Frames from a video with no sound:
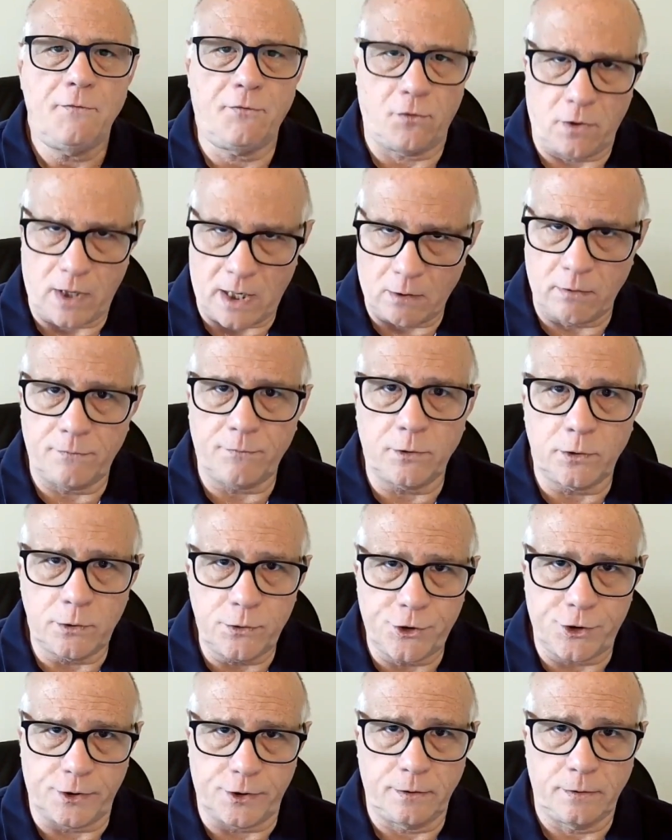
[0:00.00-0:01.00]
for our
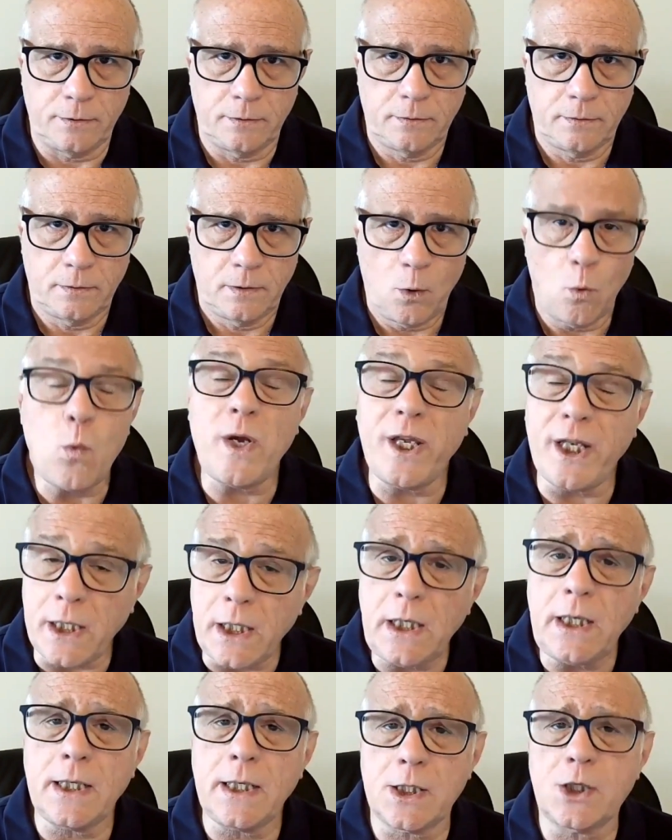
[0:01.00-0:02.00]
evolution. We
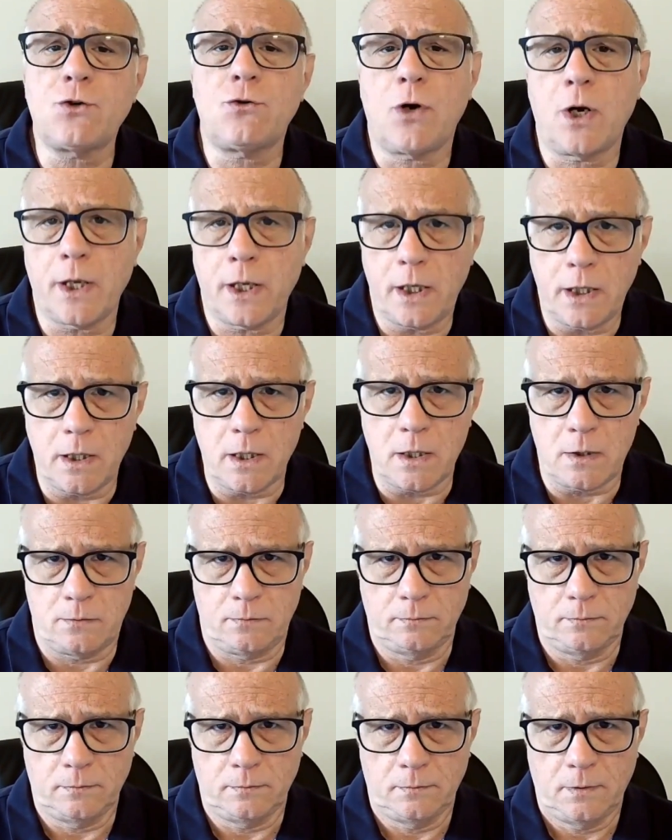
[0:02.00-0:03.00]
need a strong ego.